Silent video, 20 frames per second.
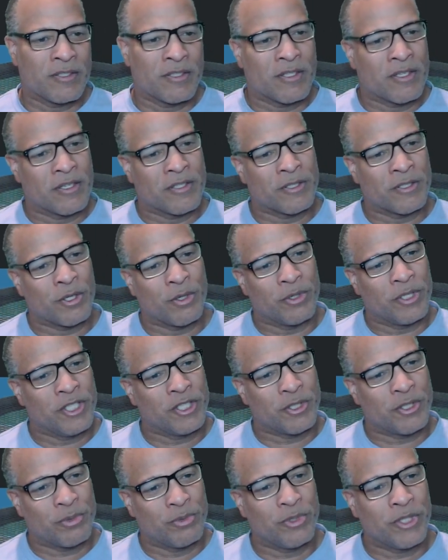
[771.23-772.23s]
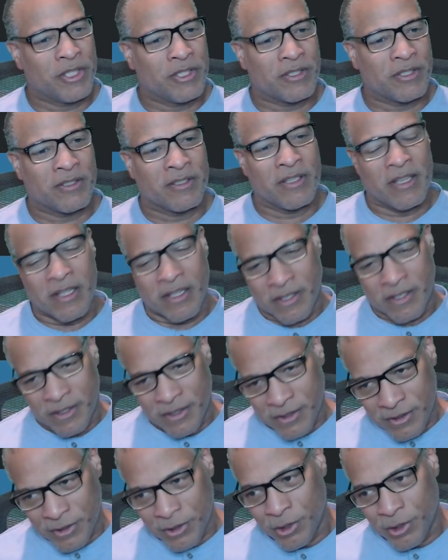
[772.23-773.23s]
So each week
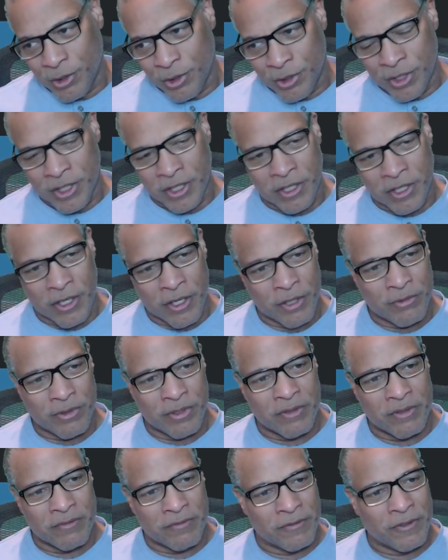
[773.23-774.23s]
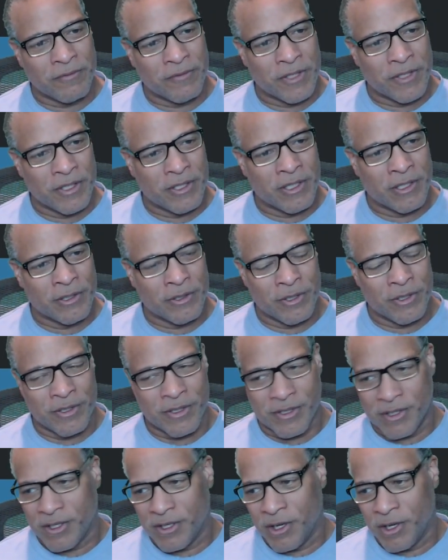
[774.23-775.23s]
you're earning
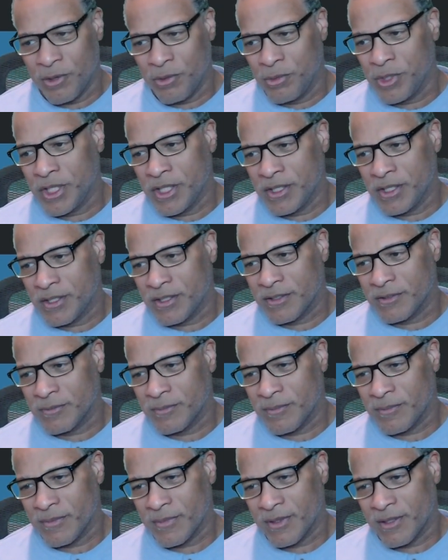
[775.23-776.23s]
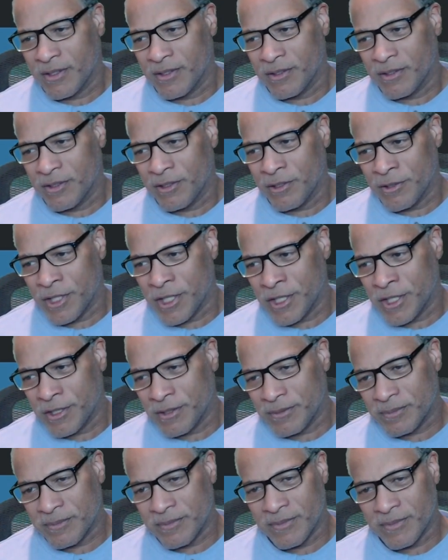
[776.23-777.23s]
$150 a week, all right?
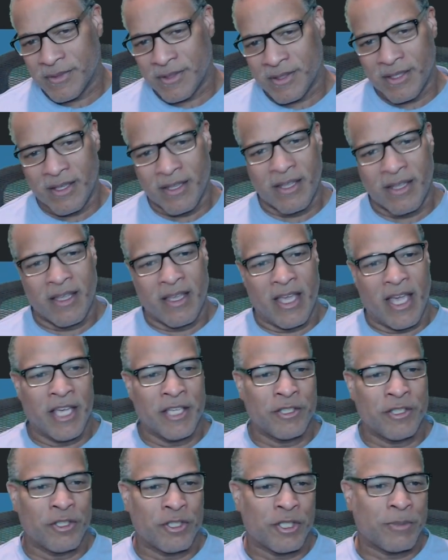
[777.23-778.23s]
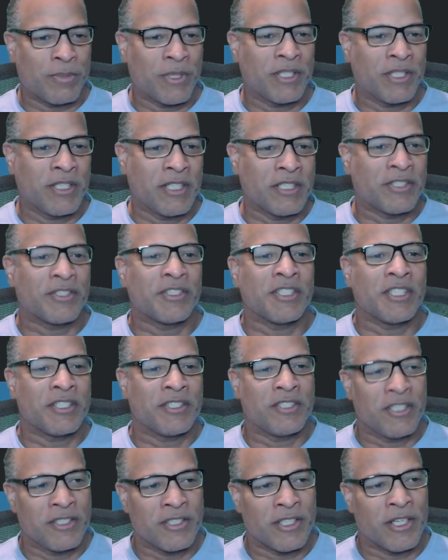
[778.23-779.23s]
And you're spending
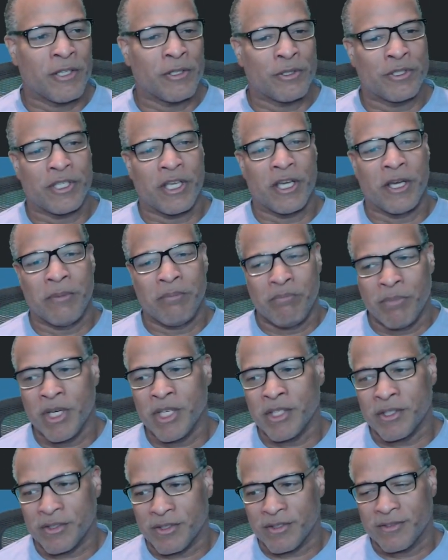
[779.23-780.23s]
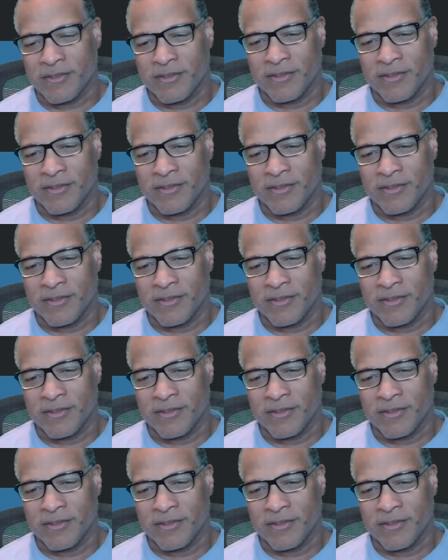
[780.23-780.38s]
$60 a month.